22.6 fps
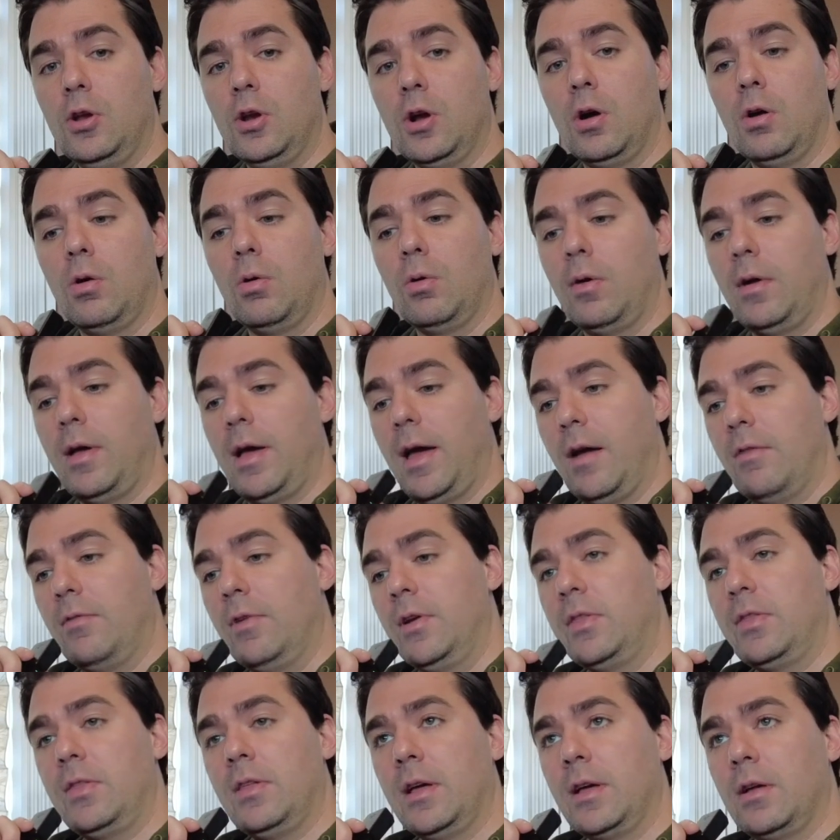know
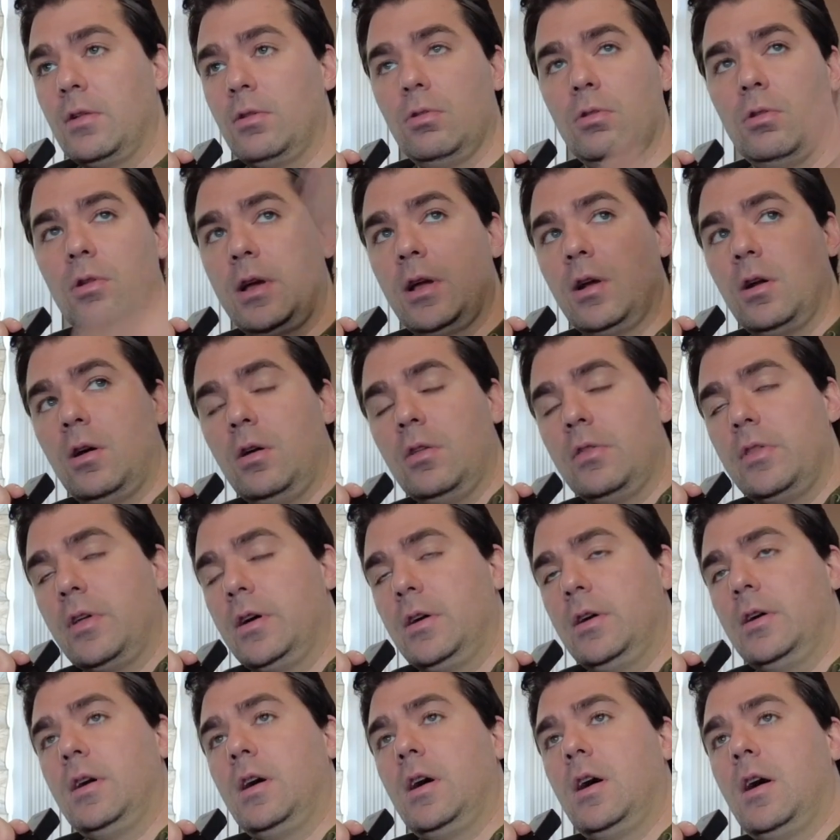everything look at all
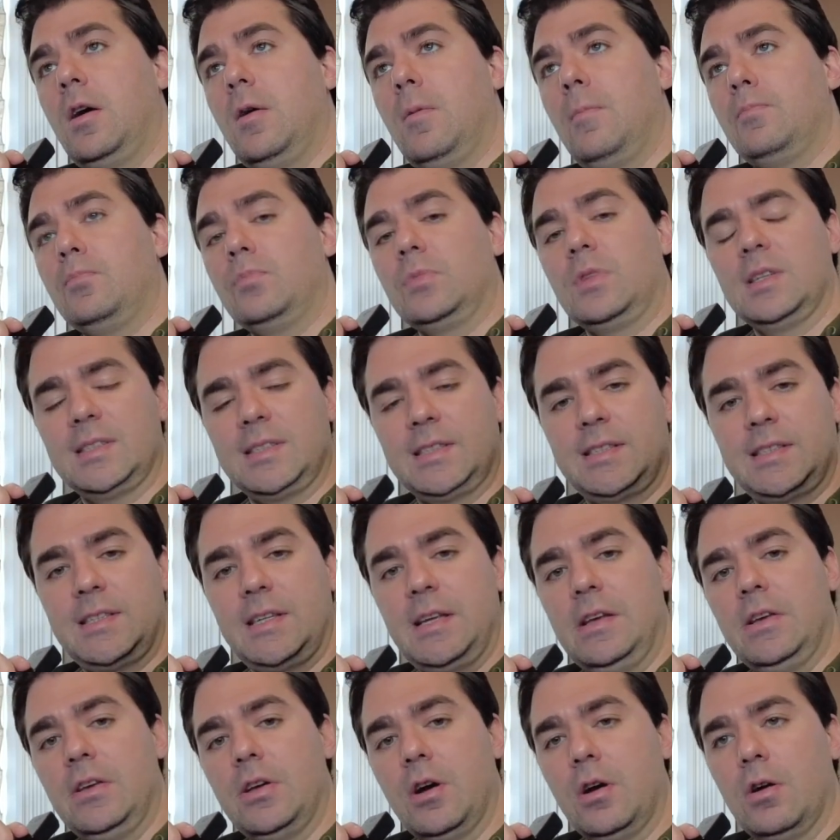the um,
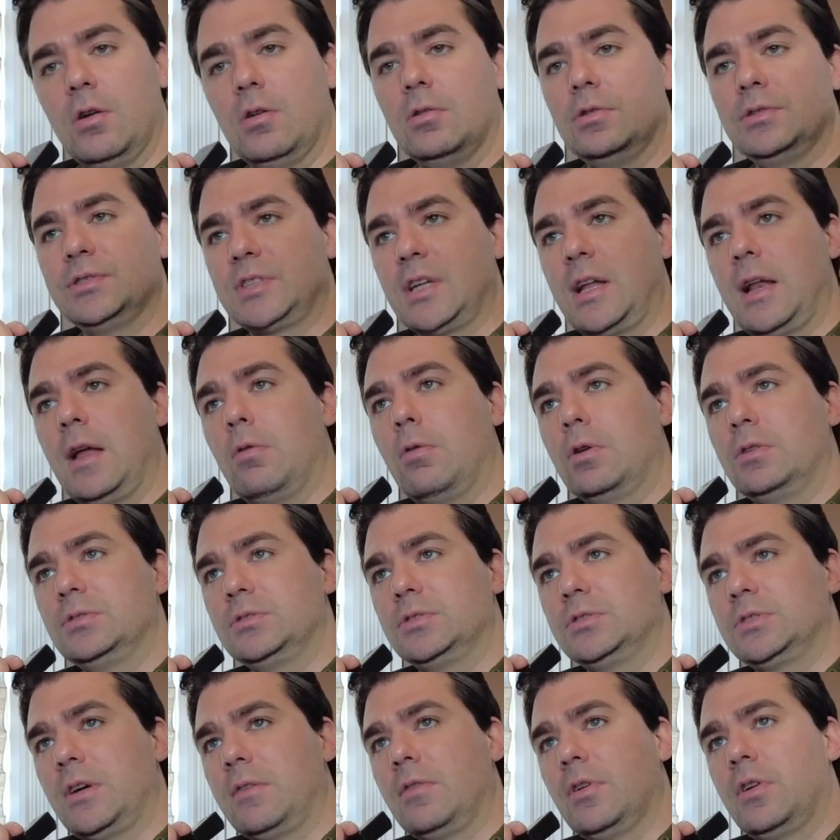ceos anyone
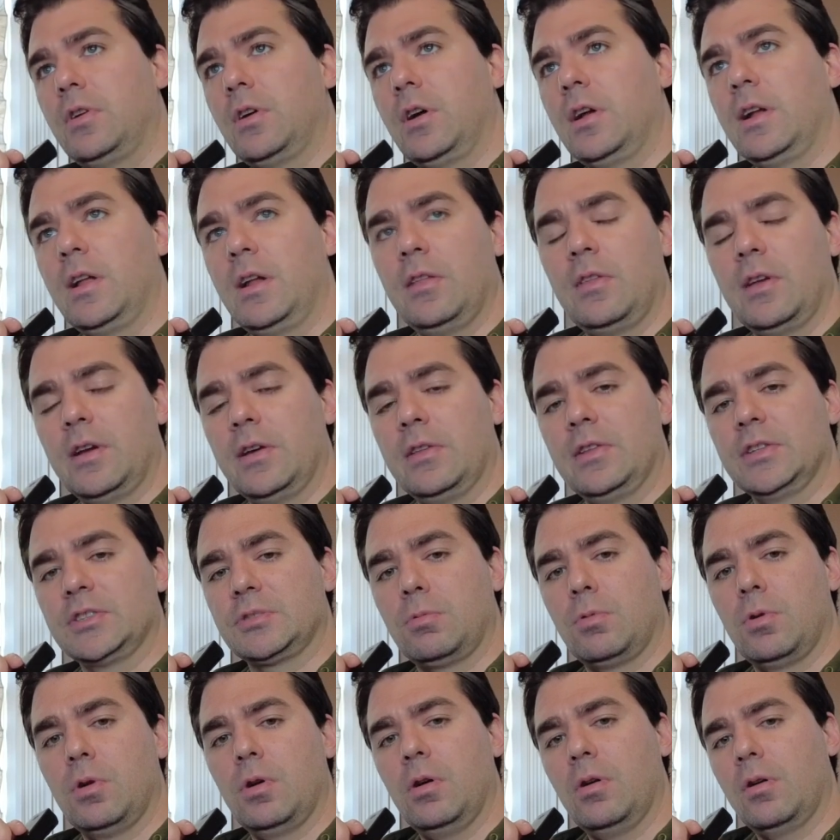who's ever done anything in
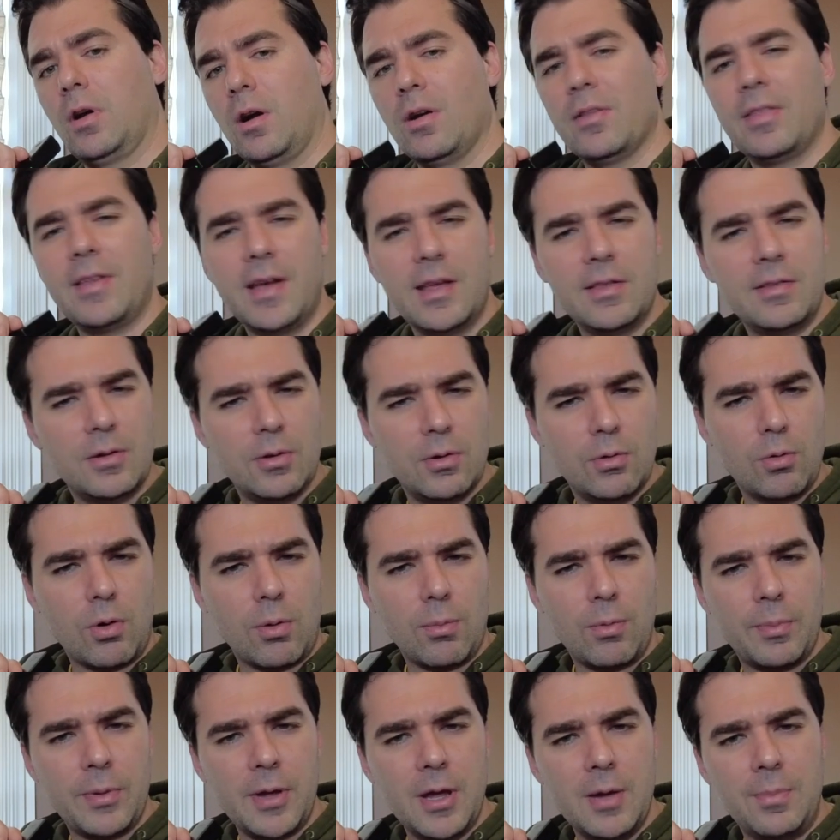this world are they
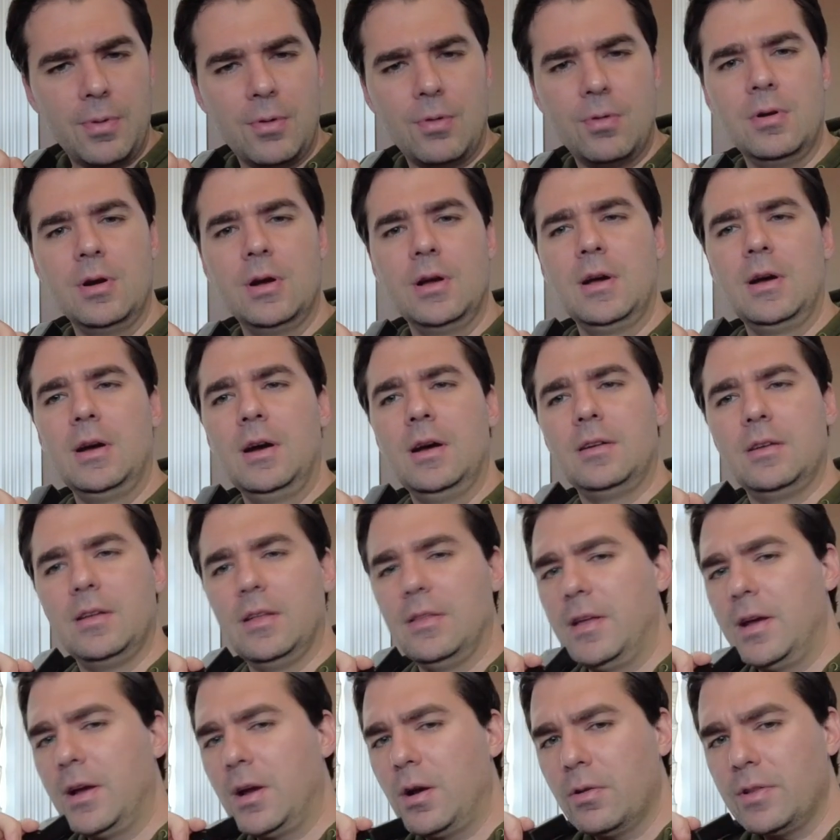normal people did
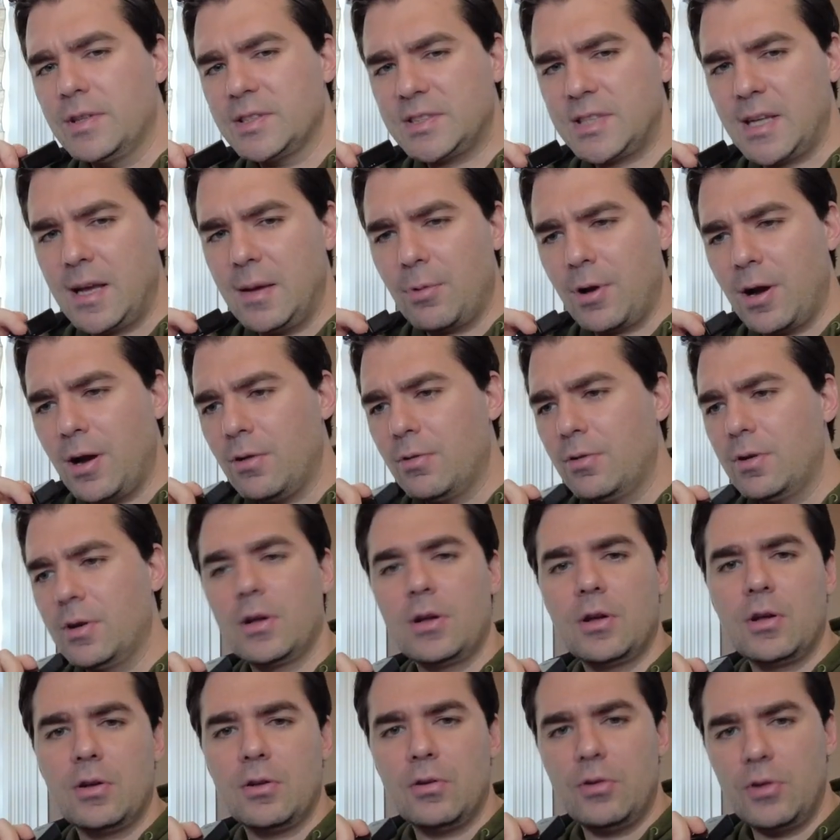they go the same route
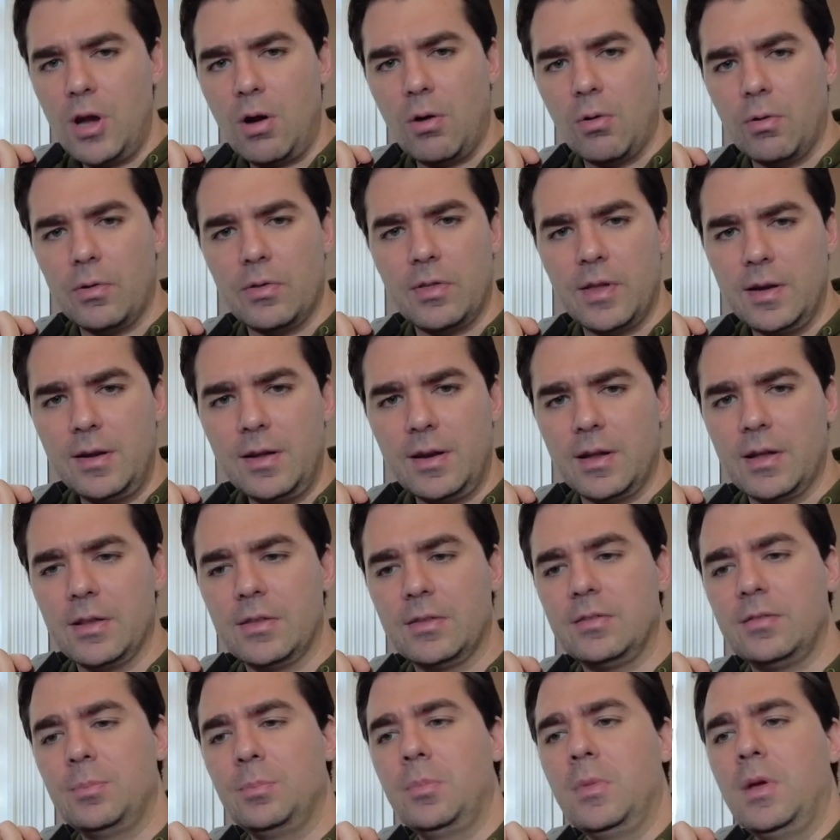no they
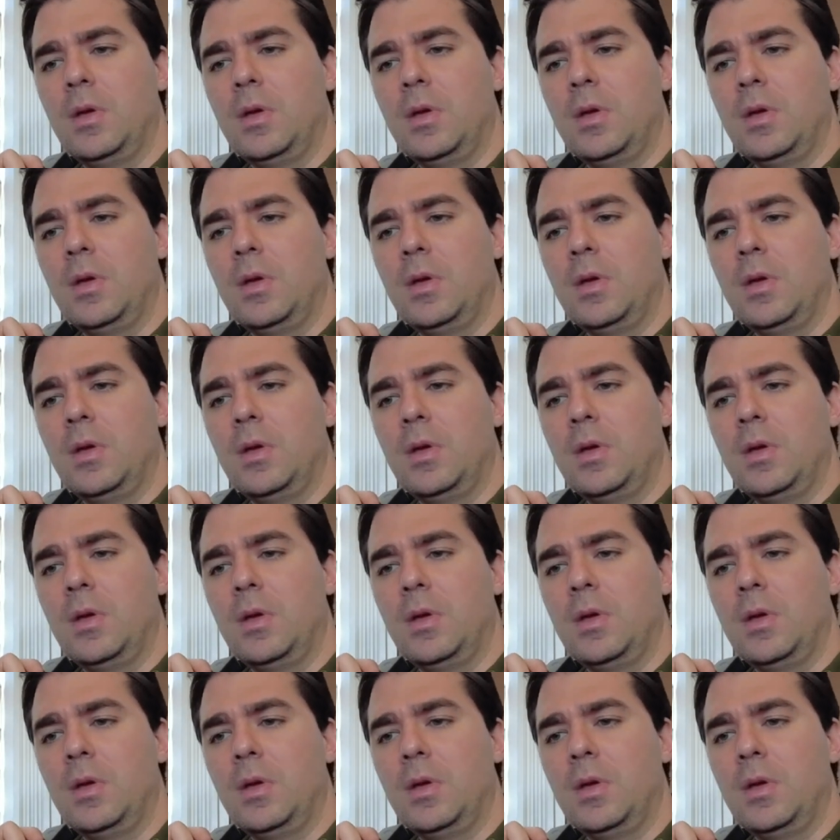didn't